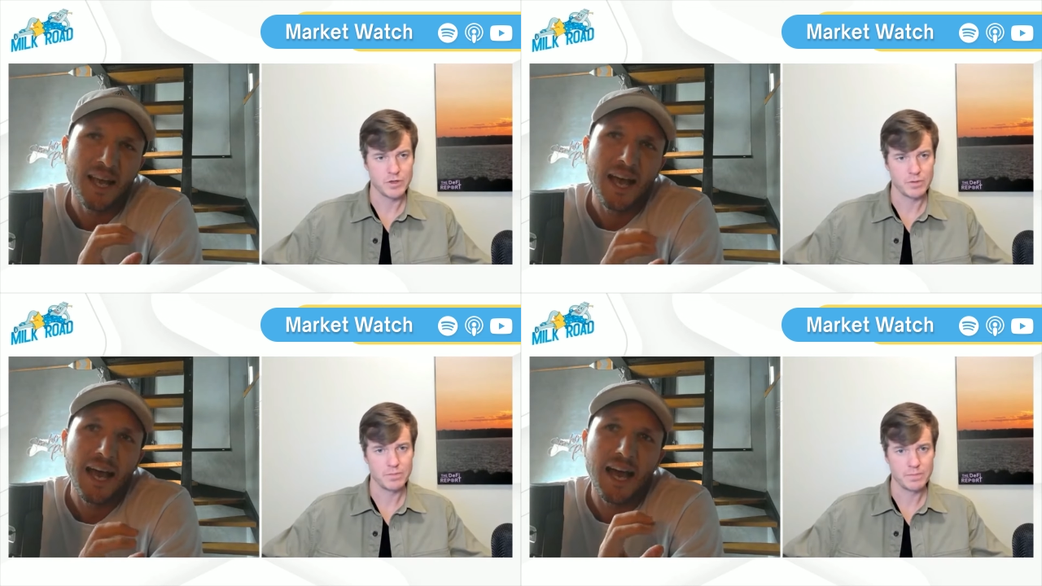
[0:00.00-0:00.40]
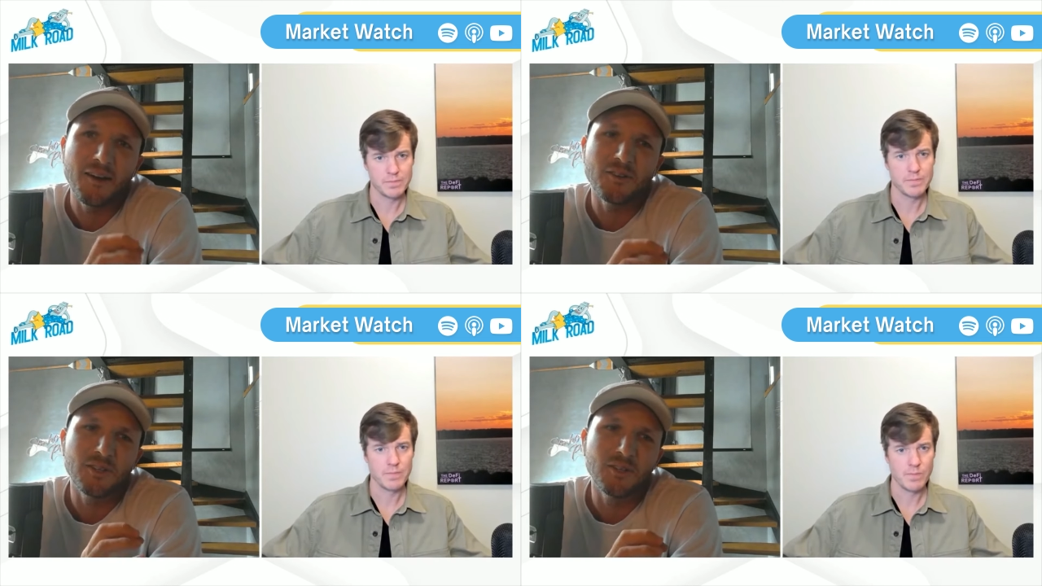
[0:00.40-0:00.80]
Speaker 1: sure.
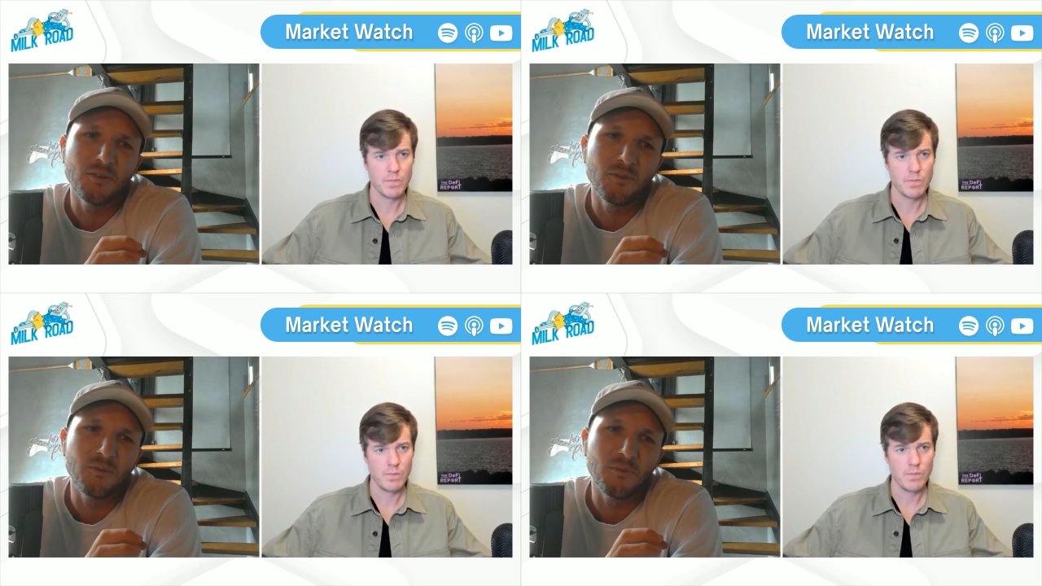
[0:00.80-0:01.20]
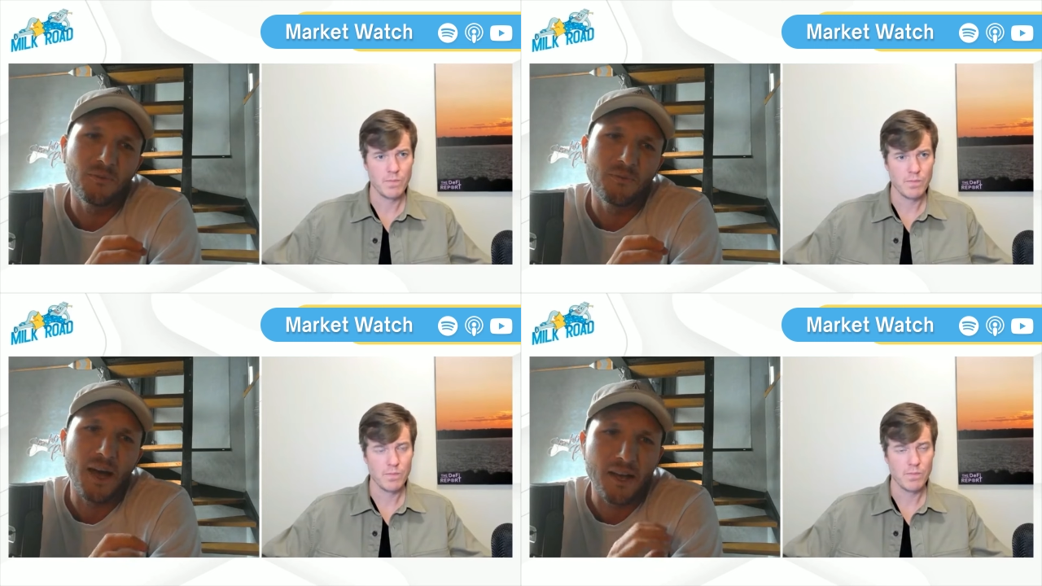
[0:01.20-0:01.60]
how do you
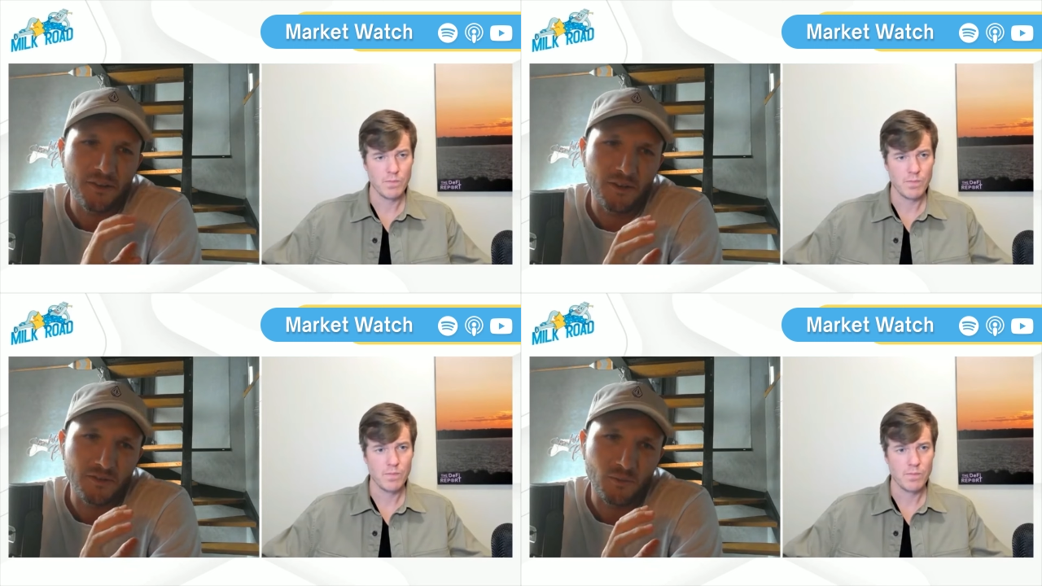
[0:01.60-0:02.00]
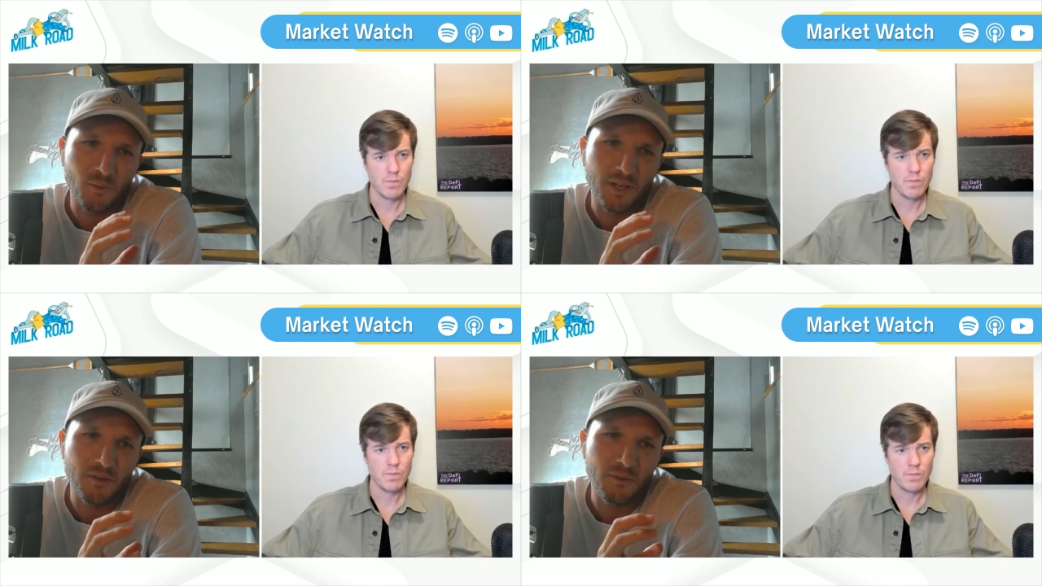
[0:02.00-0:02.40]
value those? Or
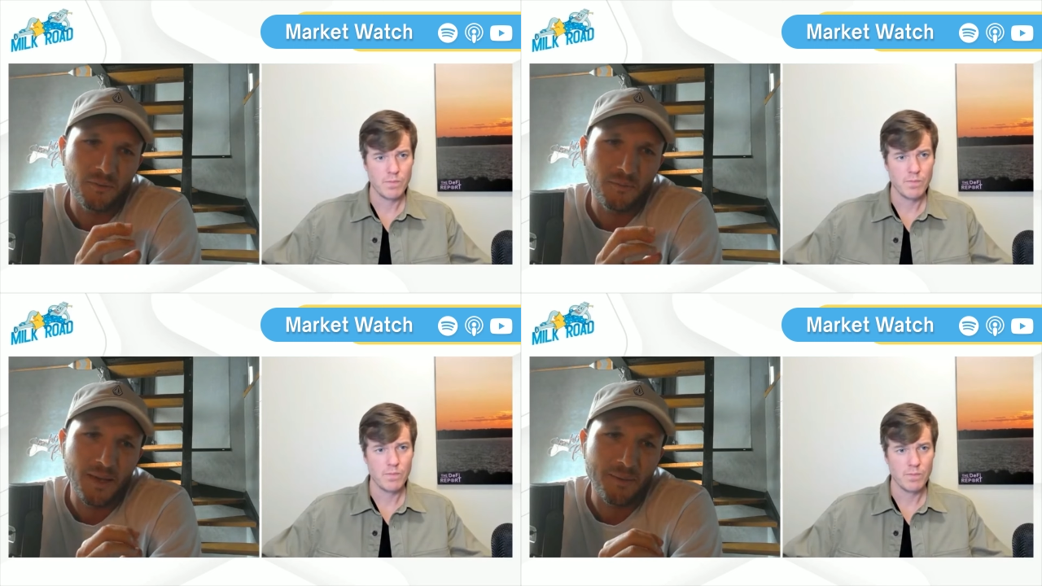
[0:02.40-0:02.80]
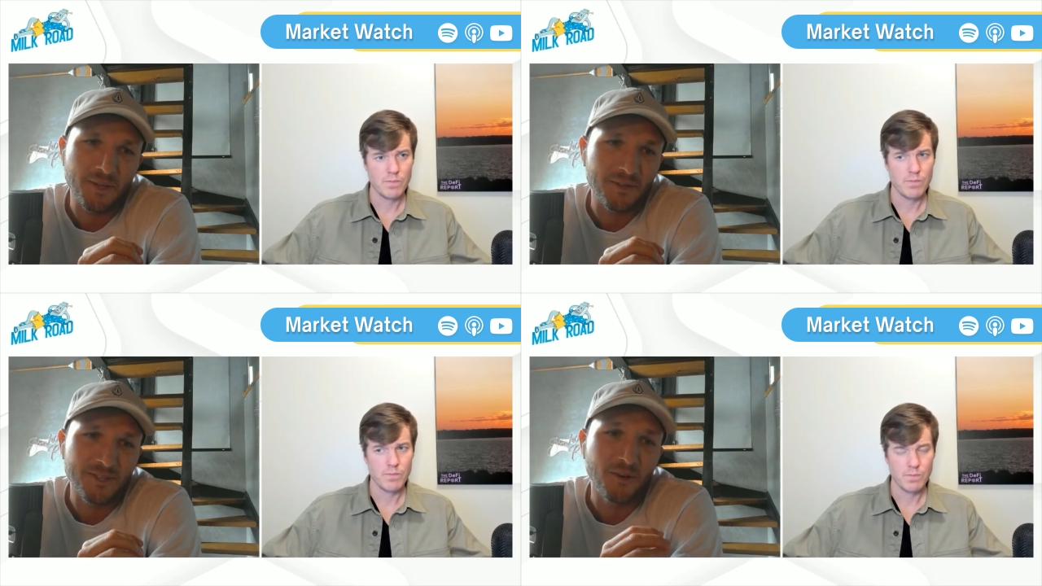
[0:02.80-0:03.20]
what do you maybe
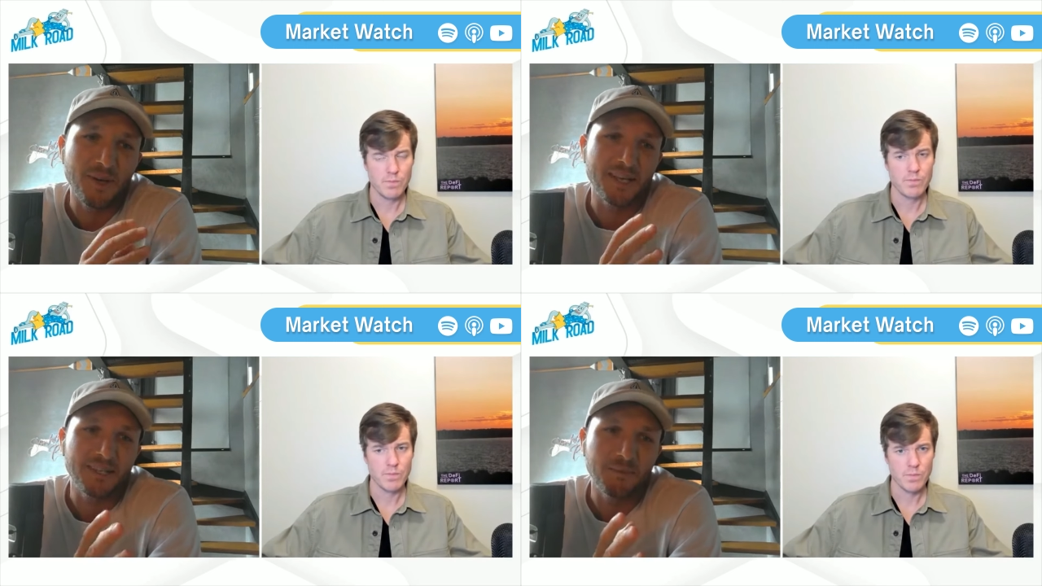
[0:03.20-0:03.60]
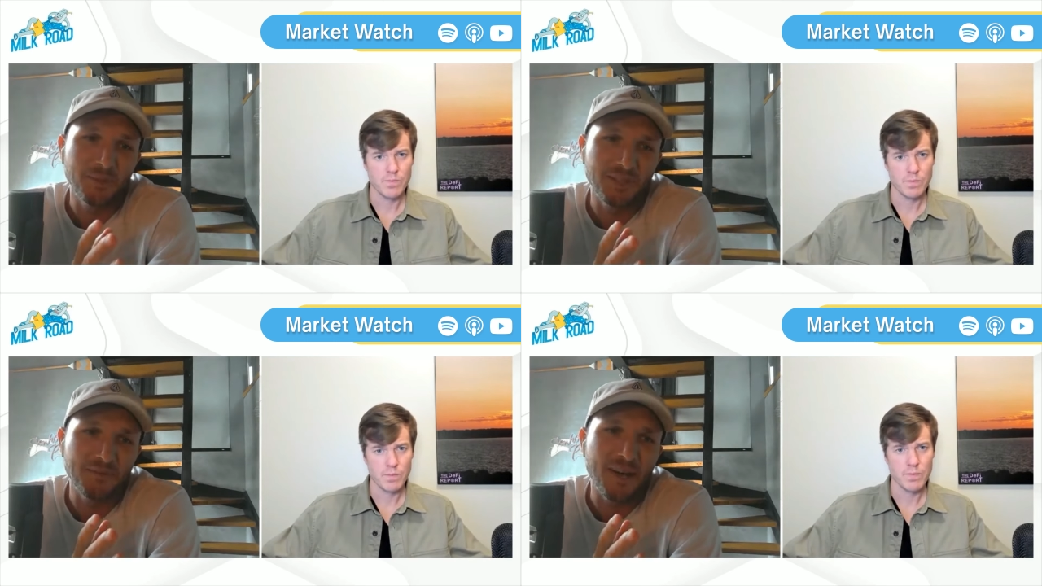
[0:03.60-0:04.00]
there is no way to
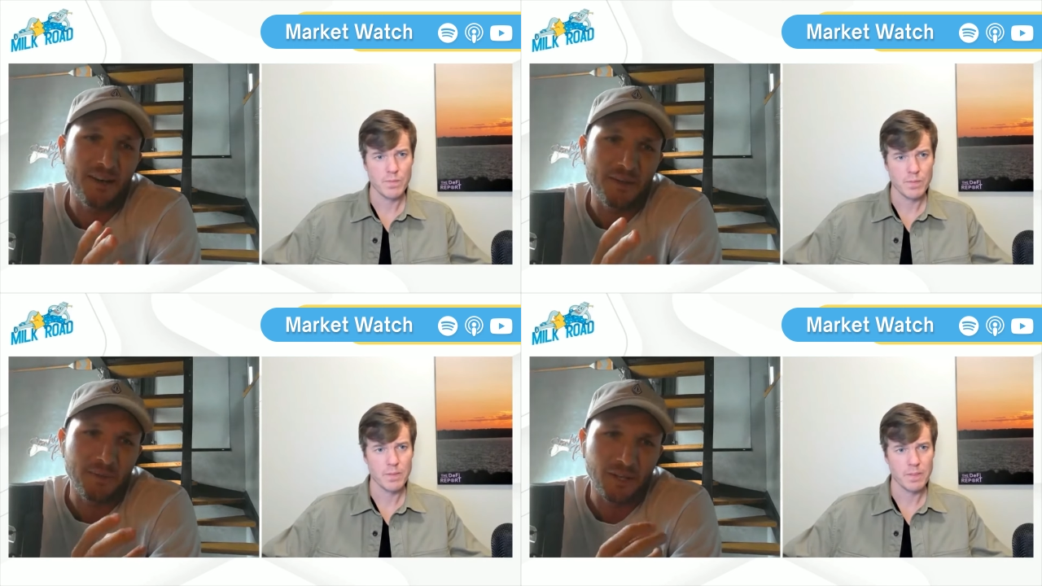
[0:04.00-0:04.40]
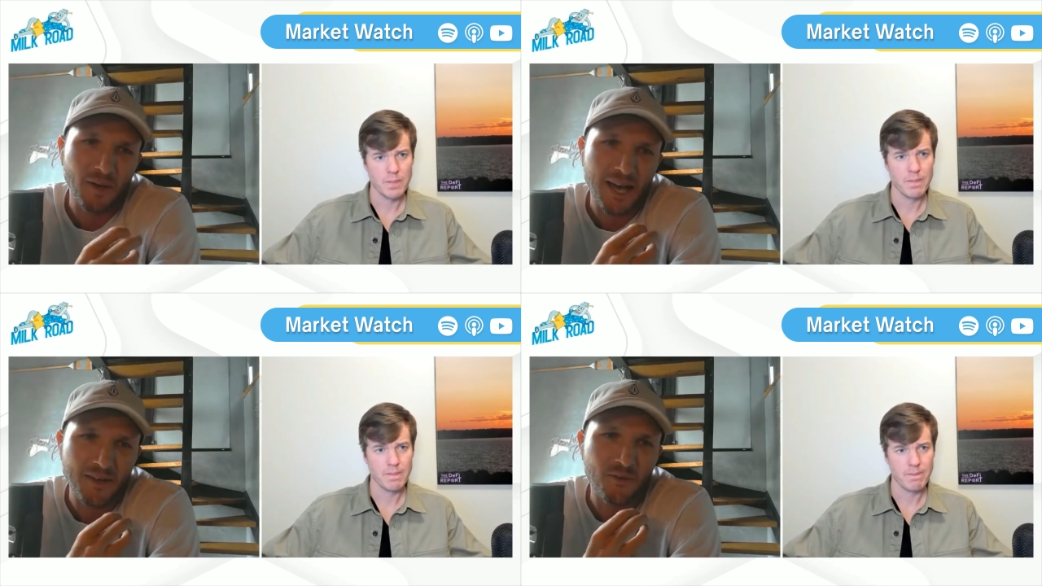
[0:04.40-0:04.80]
completely value them, but like
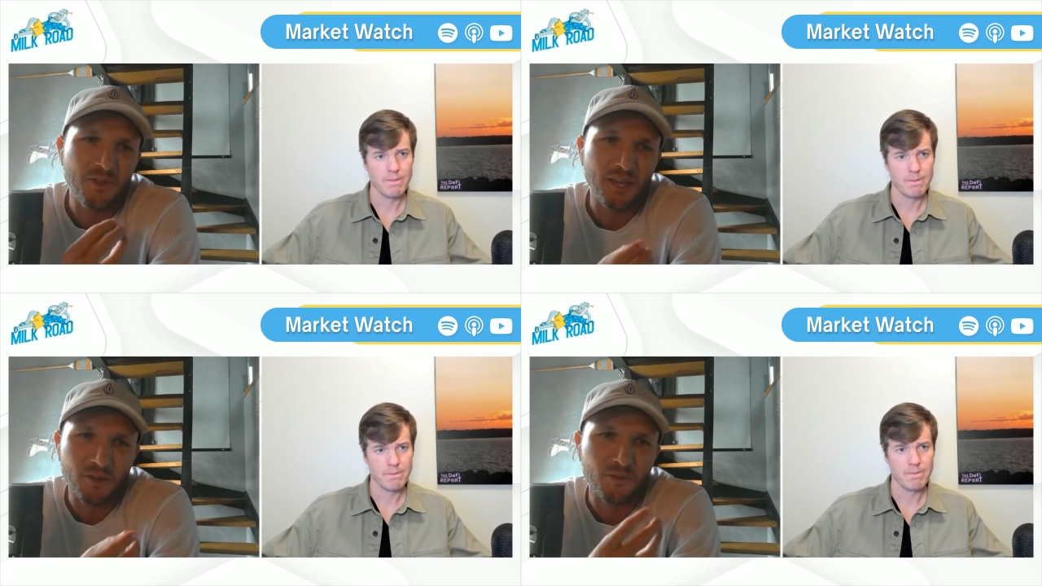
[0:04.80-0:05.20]
how do you think